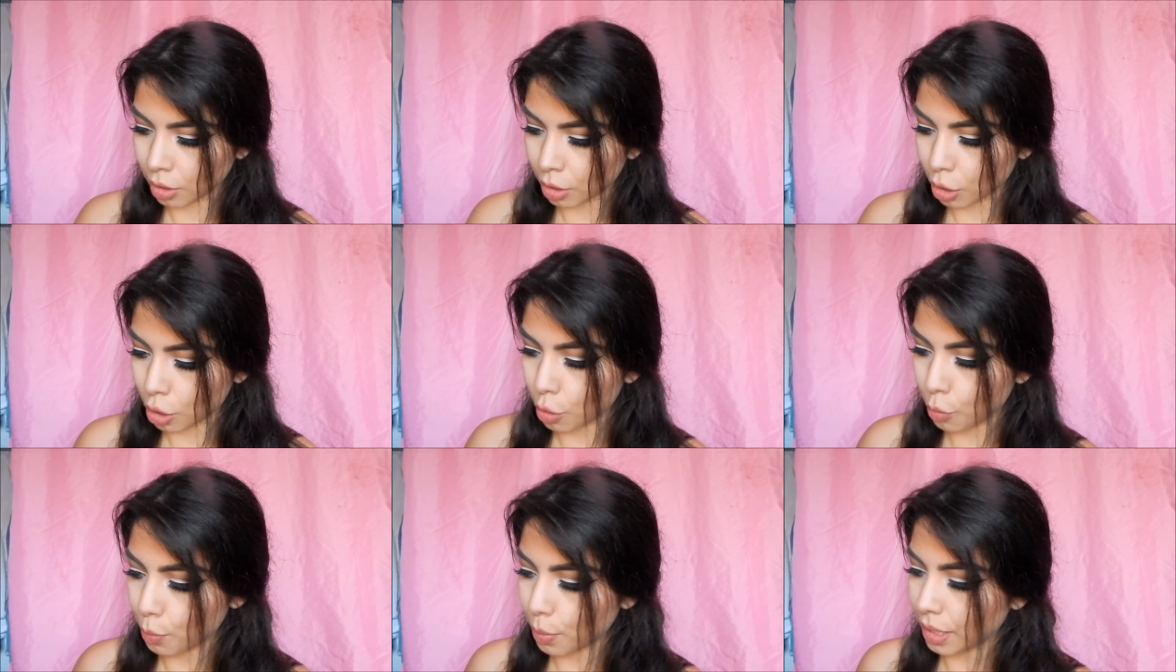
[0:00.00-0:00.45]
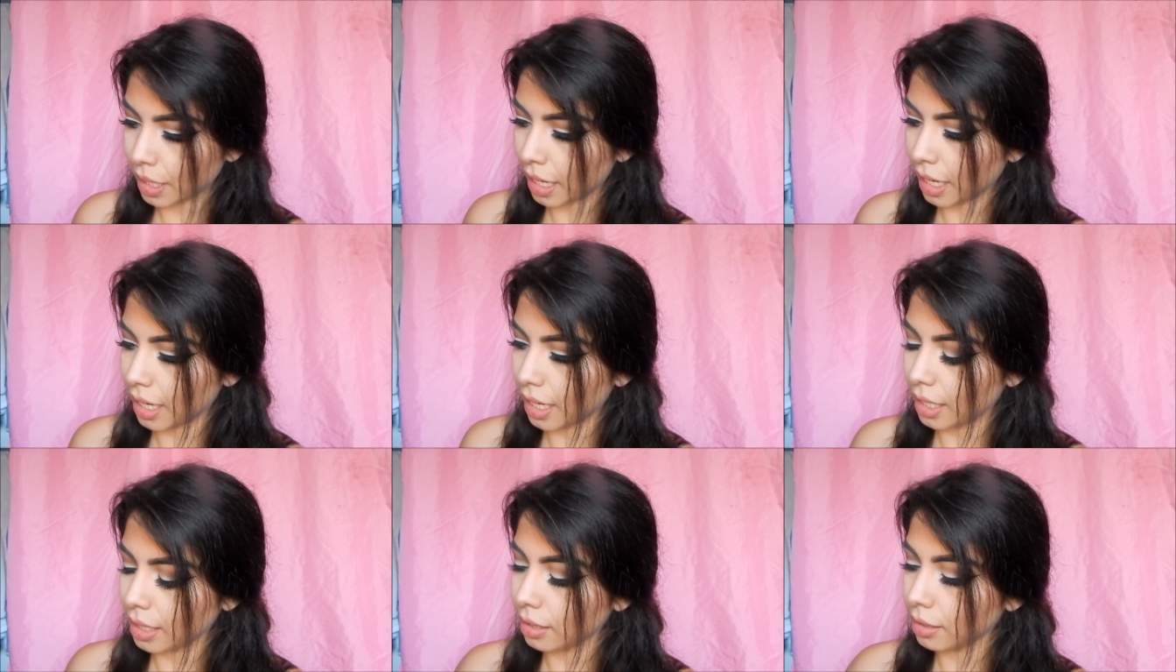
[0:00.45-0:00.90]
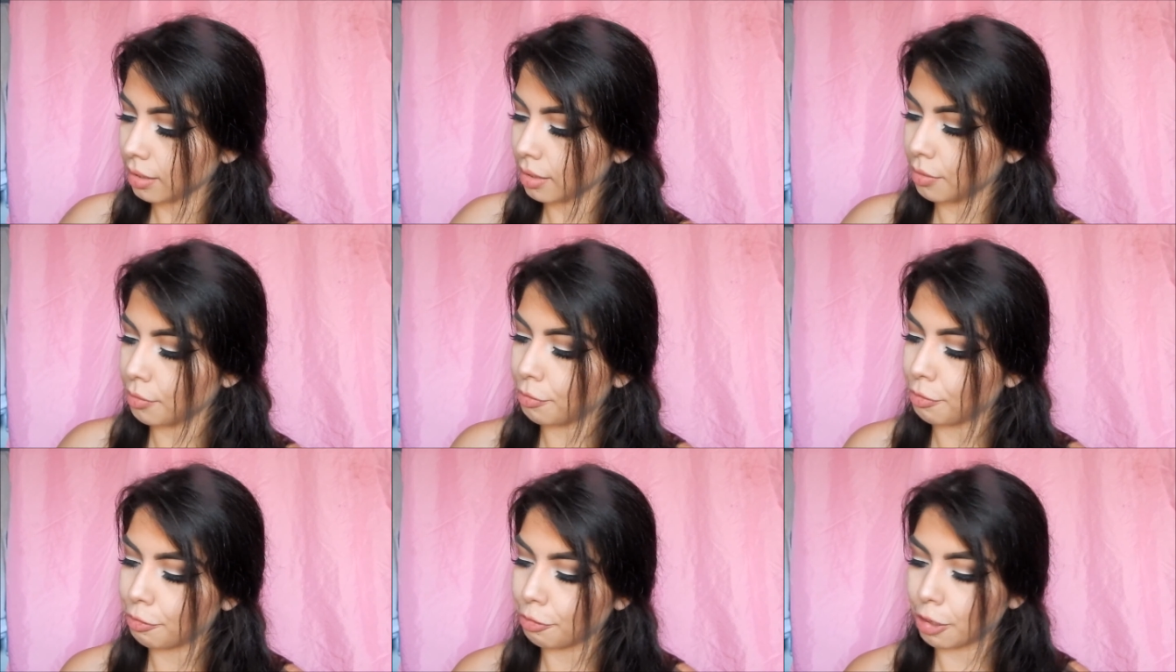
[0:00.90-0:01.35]
Copenhagen
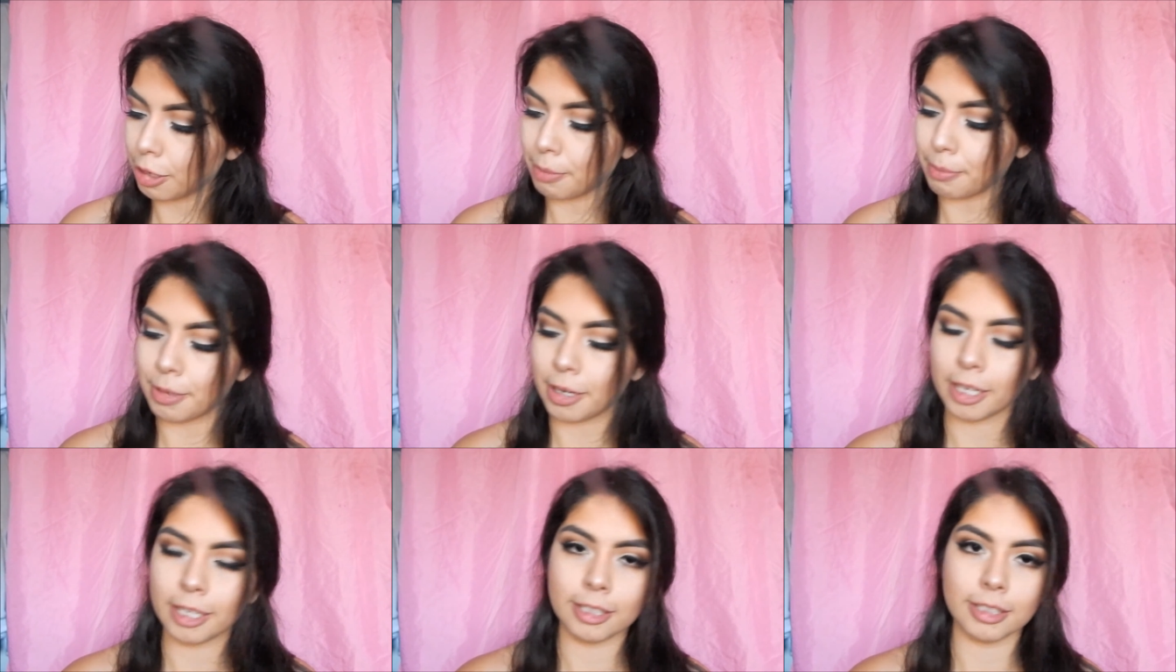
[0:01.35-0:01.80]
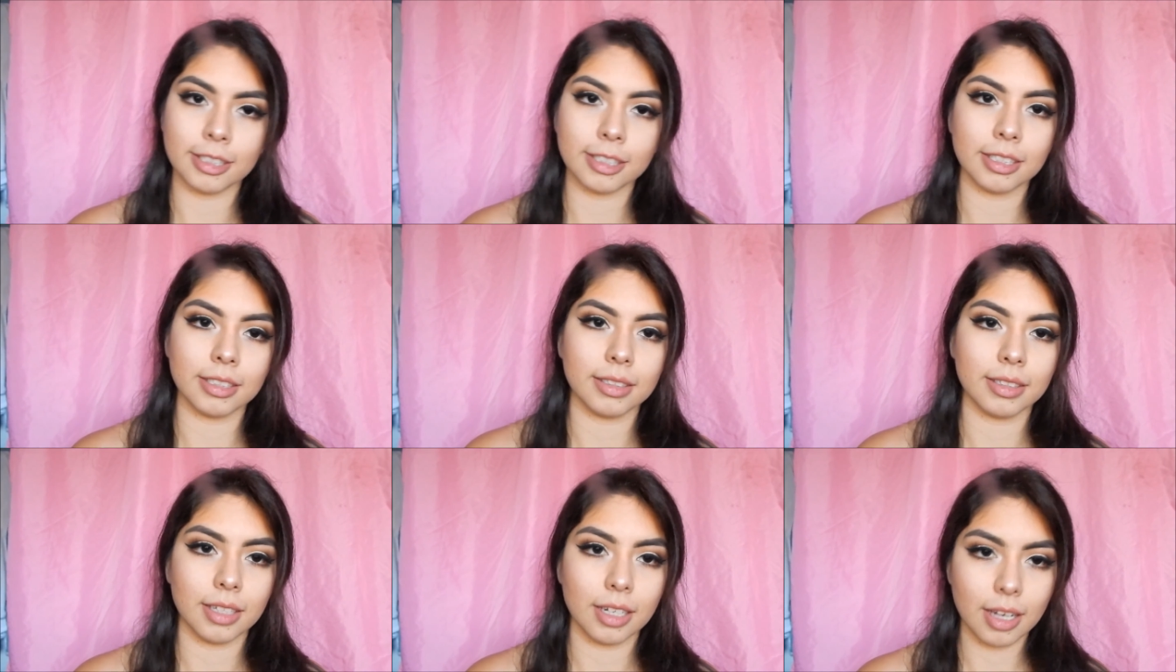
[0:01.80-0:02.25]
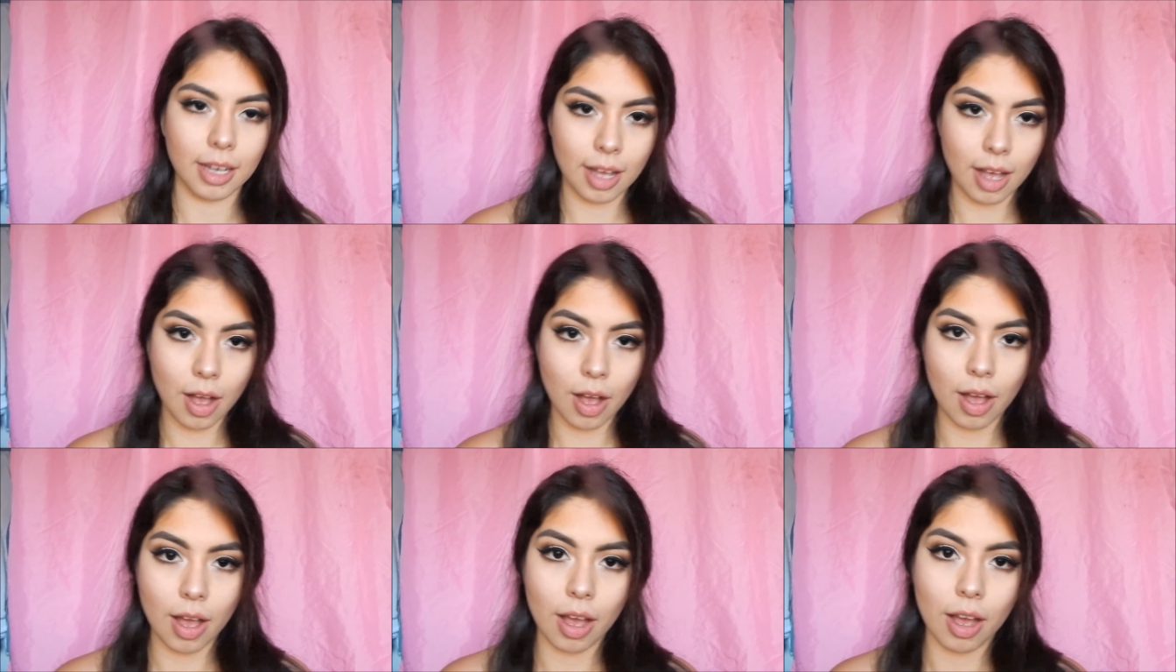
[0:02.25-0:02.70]
from NYX,
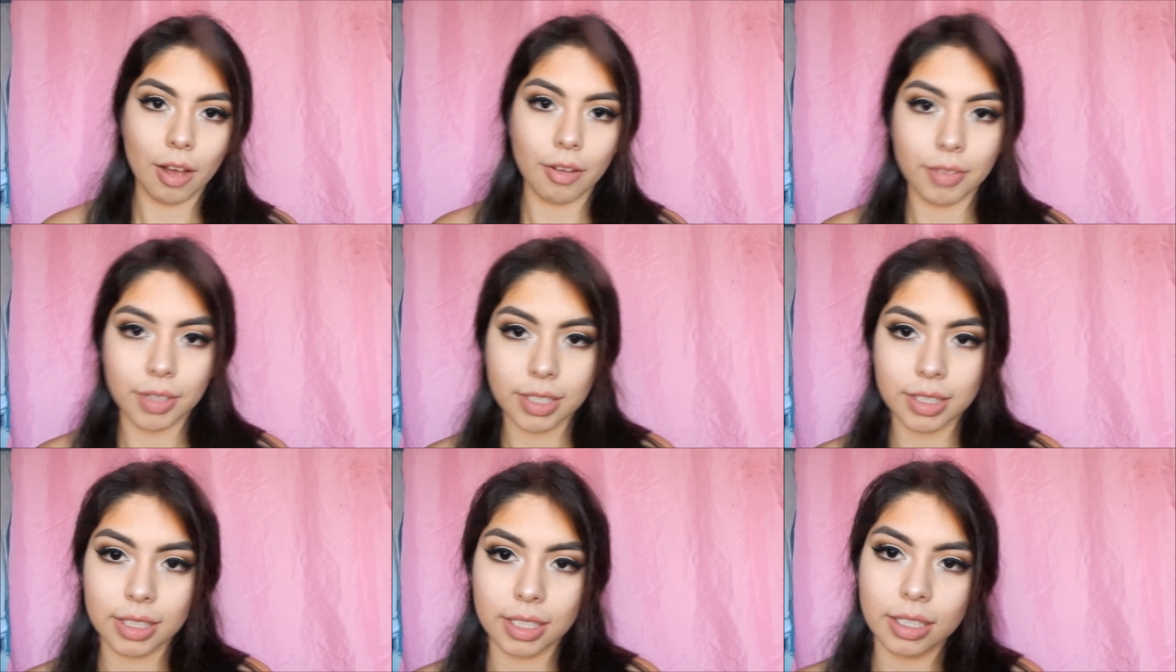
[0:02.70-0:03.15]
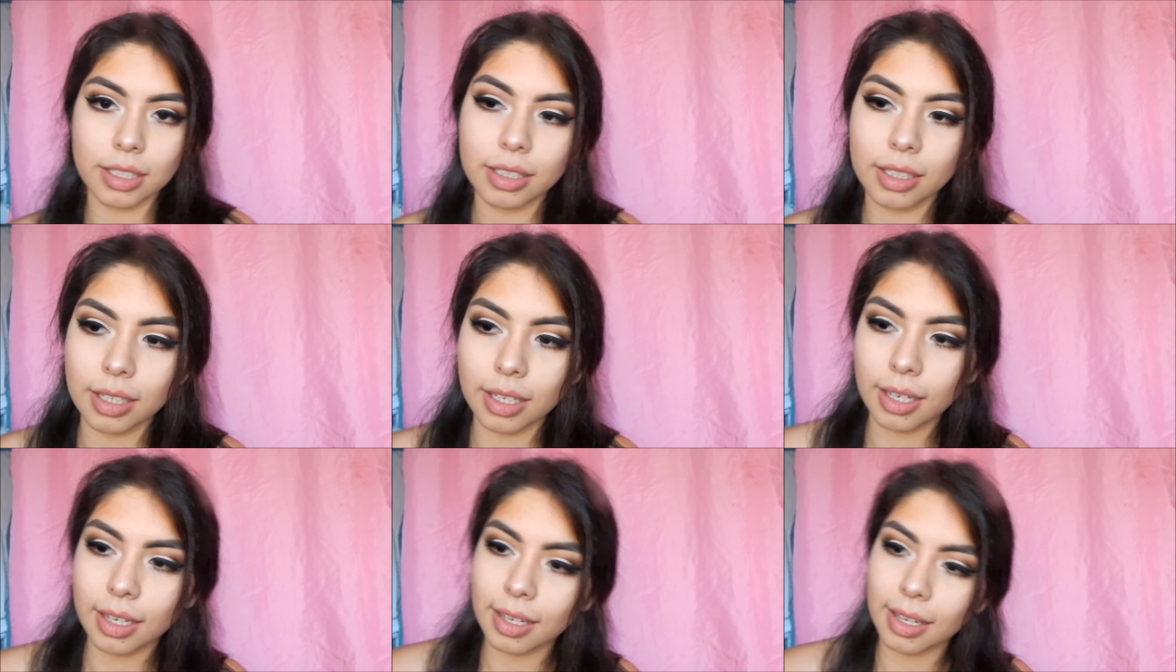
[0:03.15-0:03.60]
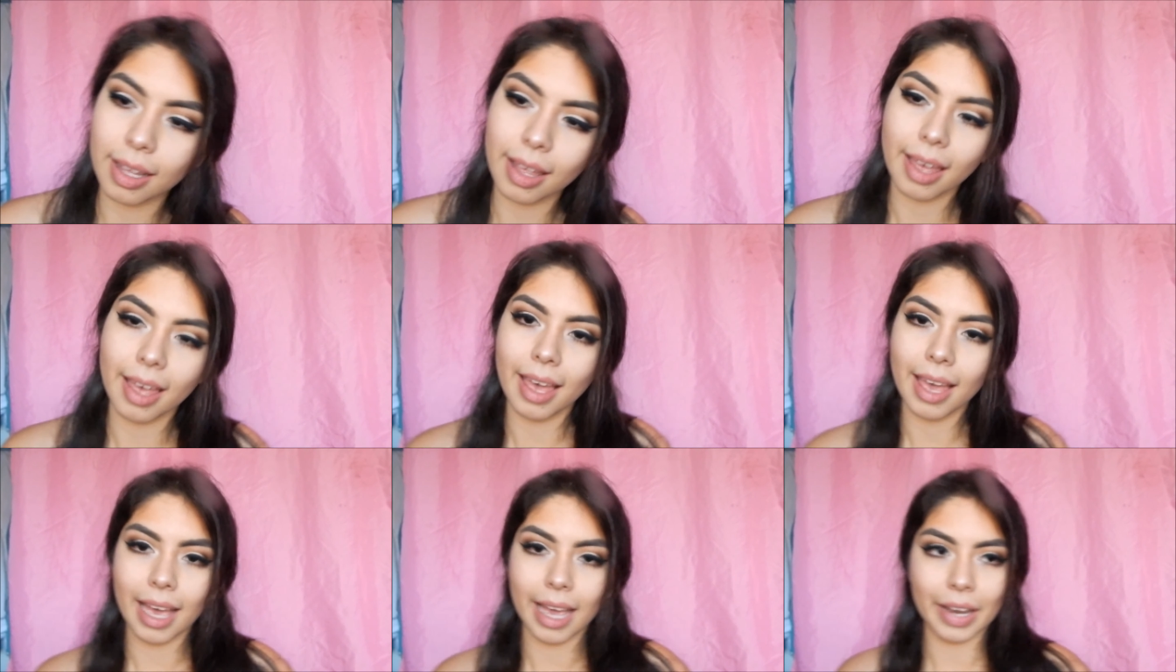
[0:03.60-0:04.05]
obviously. I
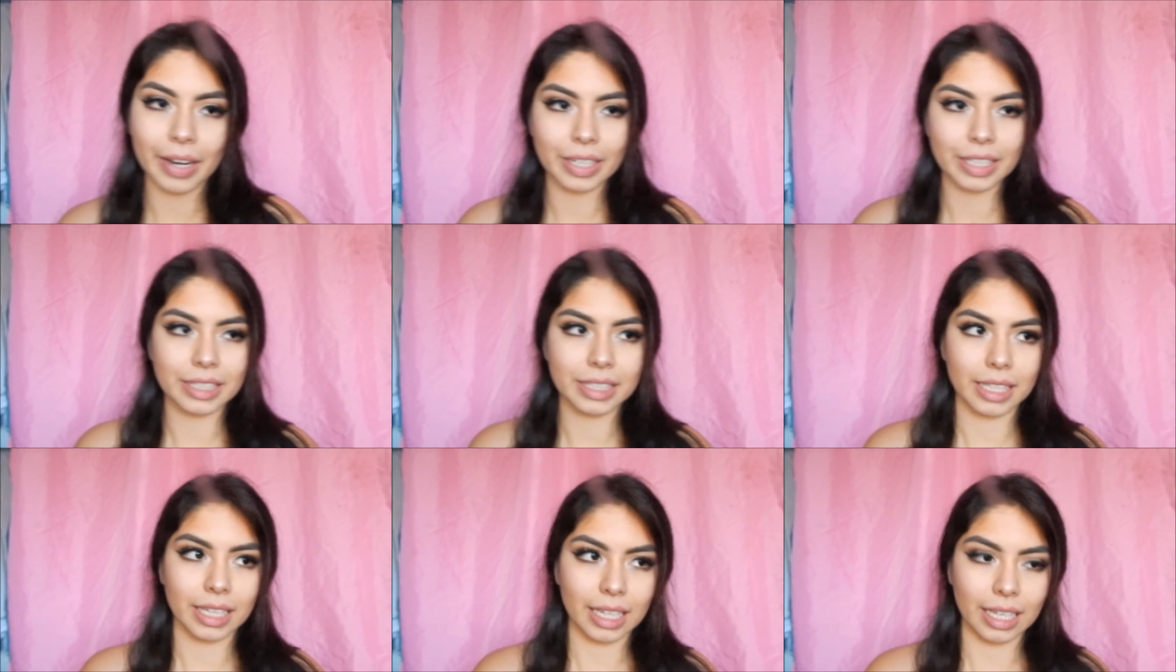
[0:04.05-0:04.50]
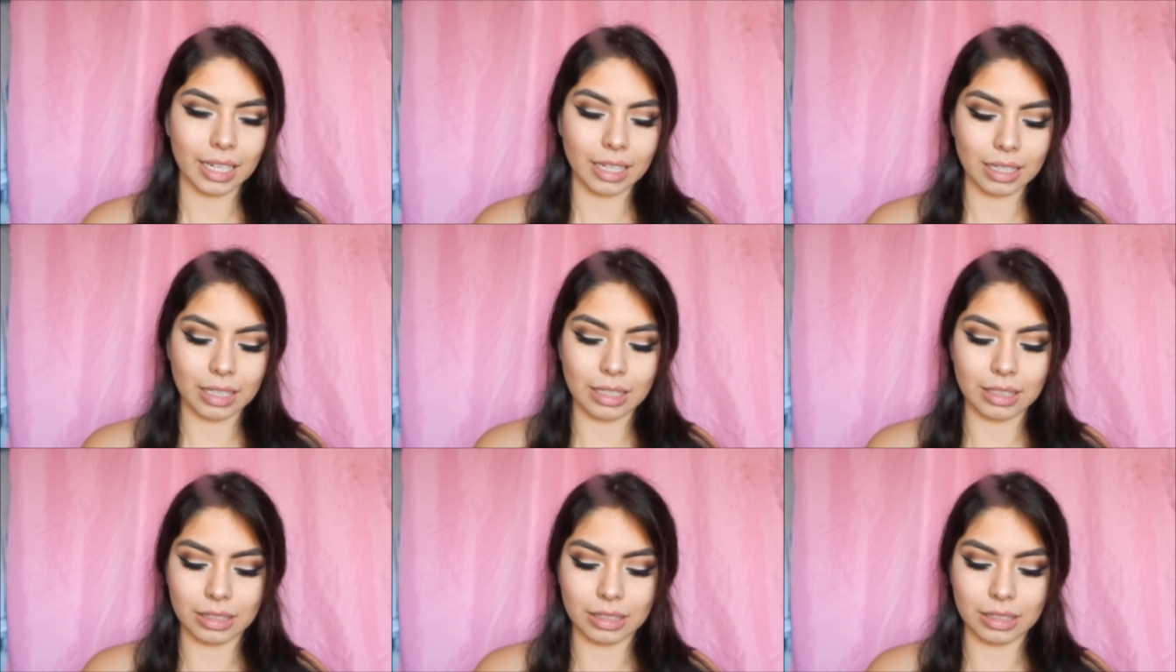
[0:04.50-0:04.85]
already said that.